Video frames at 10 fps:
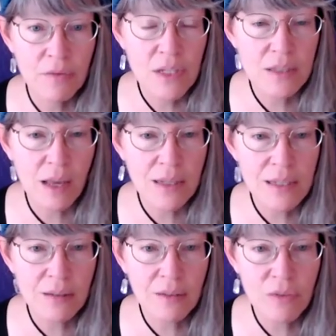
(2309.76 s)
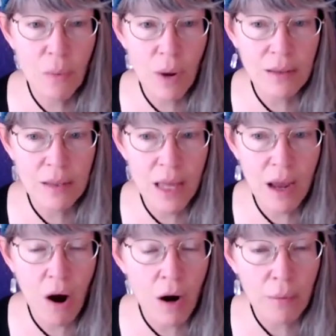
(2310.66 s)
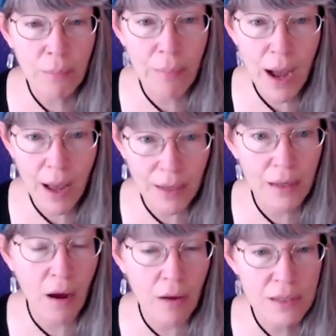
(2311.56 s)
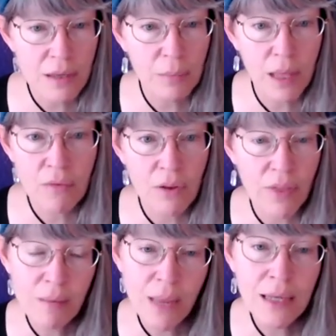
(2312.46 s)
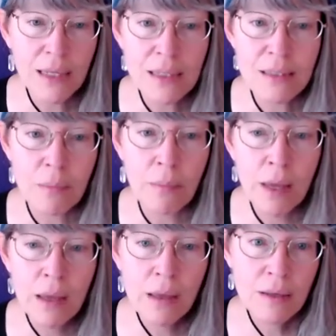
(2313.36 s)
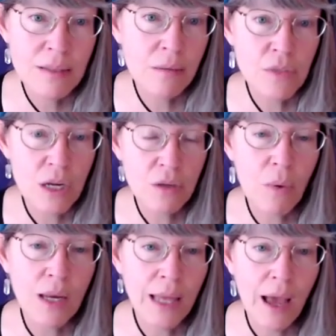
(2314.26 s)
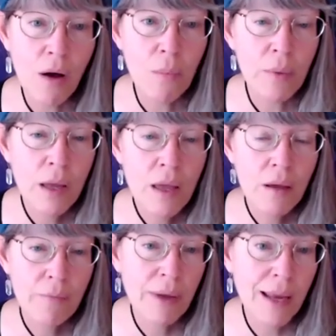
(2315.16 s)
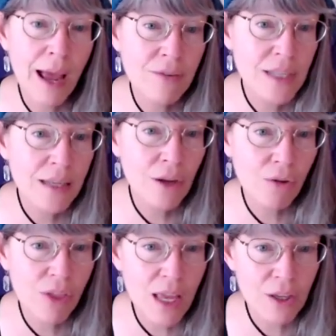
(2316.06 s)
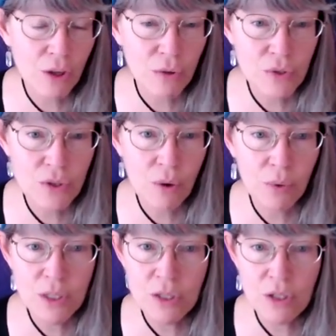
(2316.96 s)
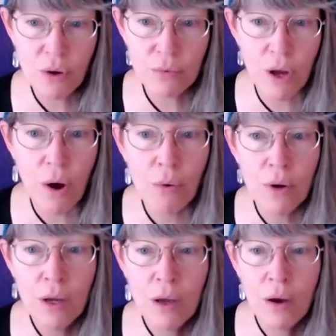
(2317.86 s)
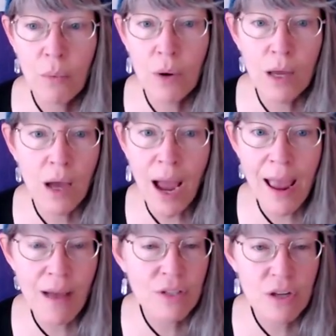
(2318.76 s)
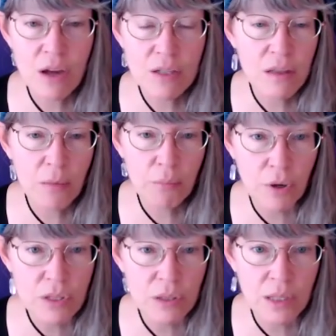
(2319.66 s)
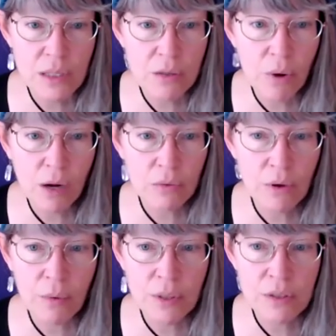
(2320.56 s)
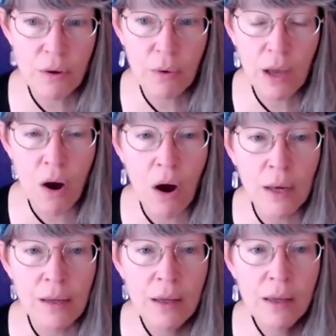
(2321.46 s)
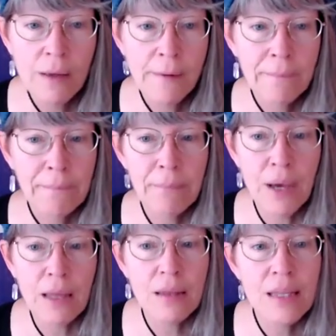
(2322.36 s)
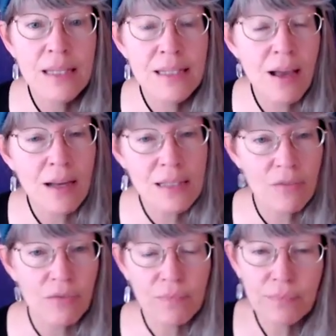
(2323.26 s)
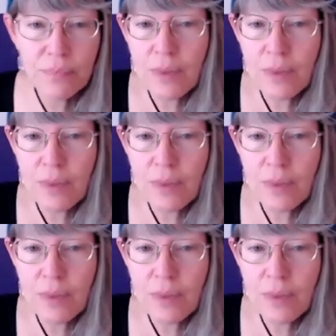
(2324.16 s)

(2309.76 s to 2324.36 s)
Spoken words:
they've decided to live the way that they are, but on some level they may need some genuine help, but have said no, thank you. So we just don't know what. I haven't talked to them personally, so I don't know what's going on. But these kinds of